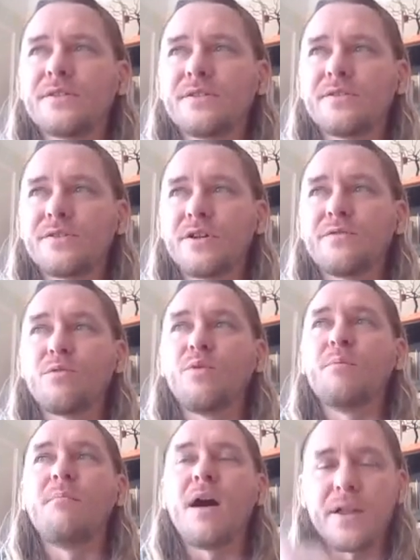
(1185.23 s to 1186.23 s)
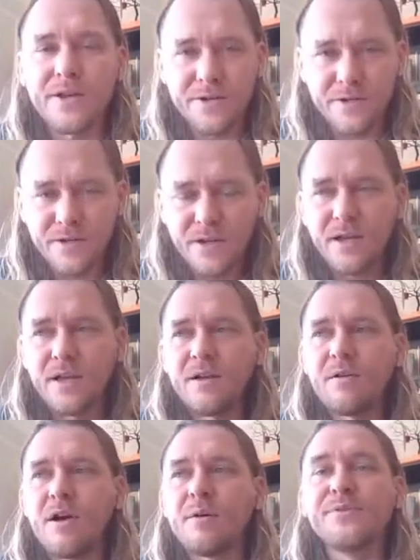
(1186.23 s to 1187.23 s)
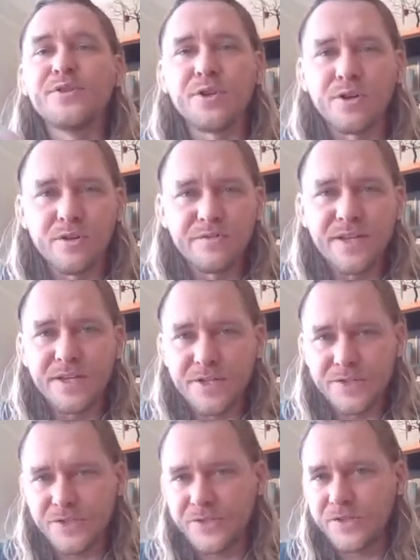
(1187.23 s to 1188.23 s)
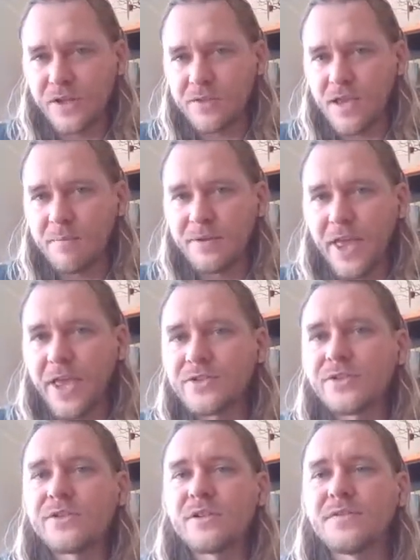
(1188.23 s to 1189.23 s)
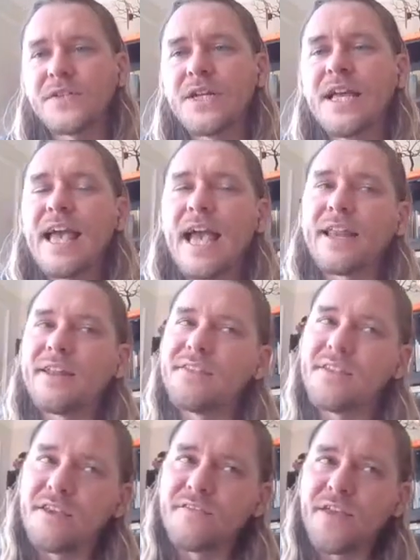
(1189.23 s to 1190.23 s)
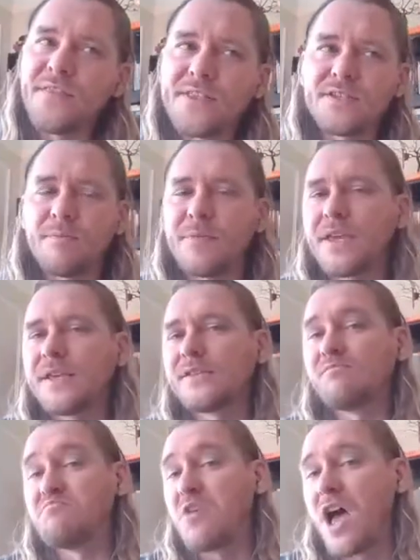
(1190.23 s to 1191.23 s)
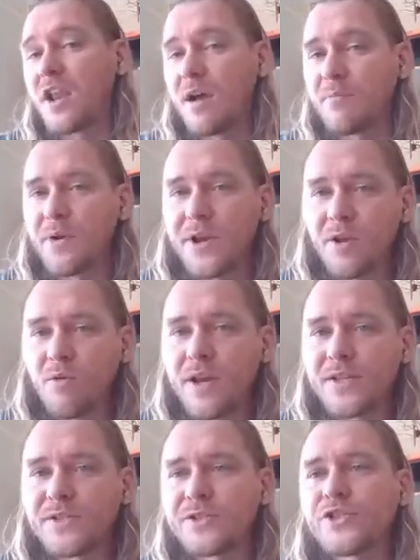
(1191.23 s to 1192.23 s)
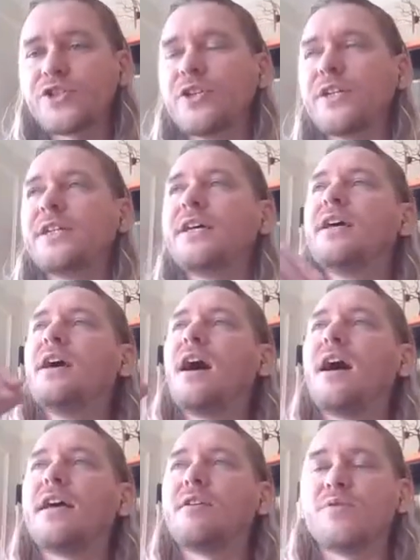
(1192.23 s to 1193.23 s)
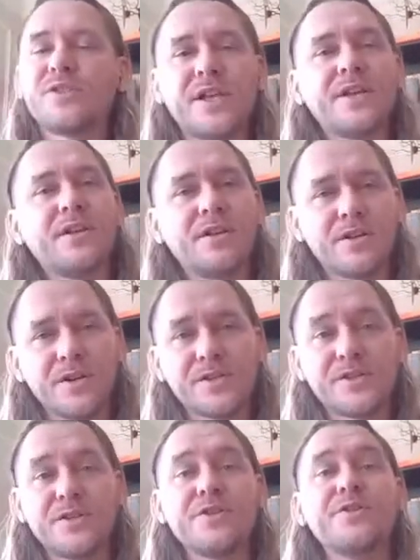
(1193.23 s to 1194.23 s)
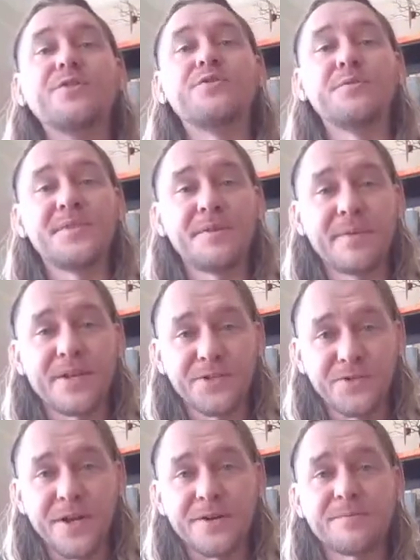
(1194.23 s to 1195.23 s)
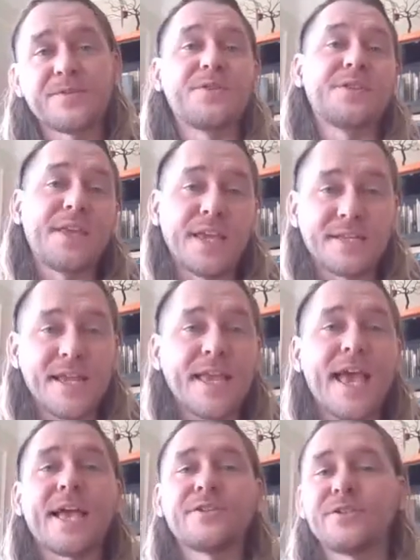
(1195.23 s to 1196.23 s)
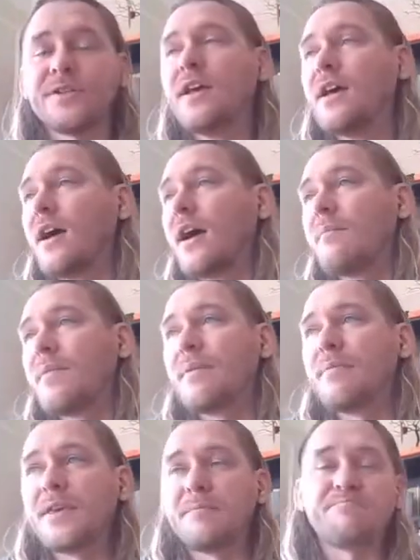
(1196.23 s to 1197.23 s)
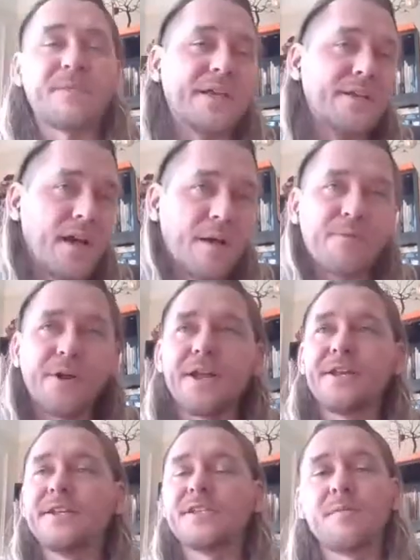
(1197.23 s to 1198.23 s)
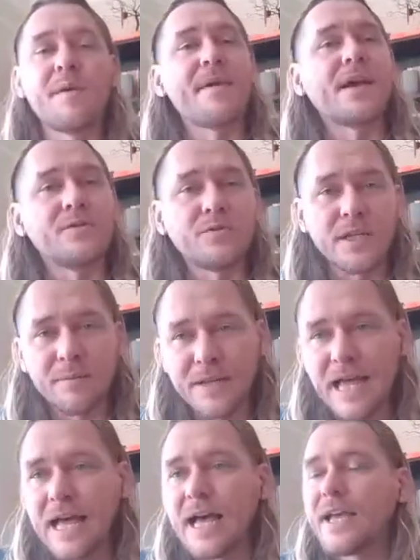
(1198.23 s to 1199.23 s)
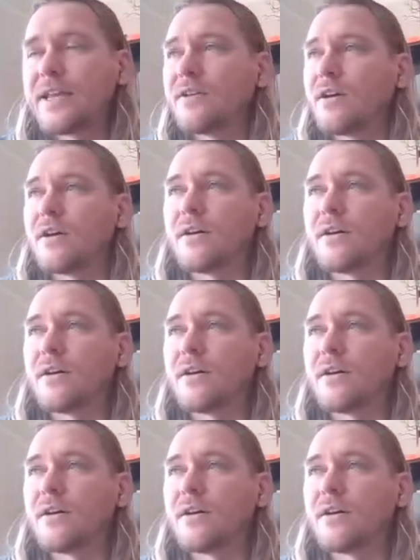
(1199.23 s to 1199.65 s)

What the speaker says: server will monitor, observe conditions on the application server, and in the event that something is not operating quite as it should, it will send alerts to the newsroom's administrator so that they can take action. Maybe an upgrade needs to be manually applied.